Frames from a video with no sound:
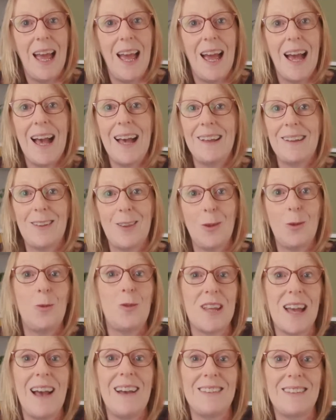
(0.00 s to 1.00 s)
And Google
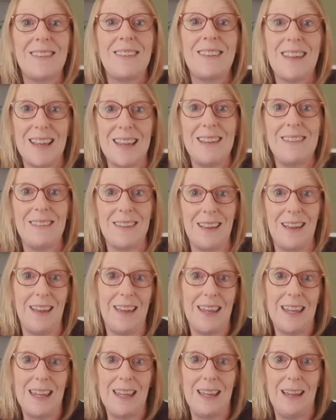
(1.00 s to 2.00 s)
Tasks is
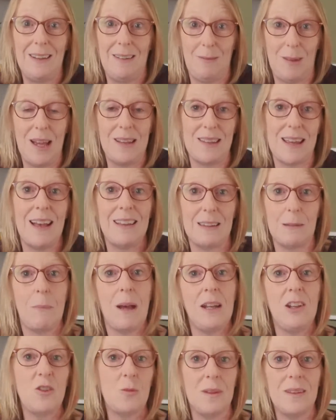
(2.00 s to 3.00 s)
a task
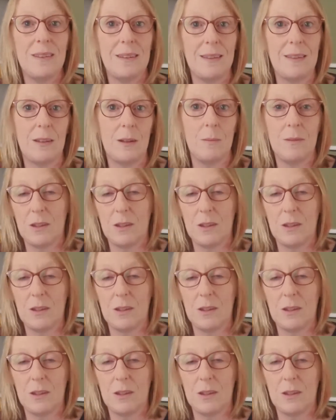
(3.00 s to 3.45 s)
management system.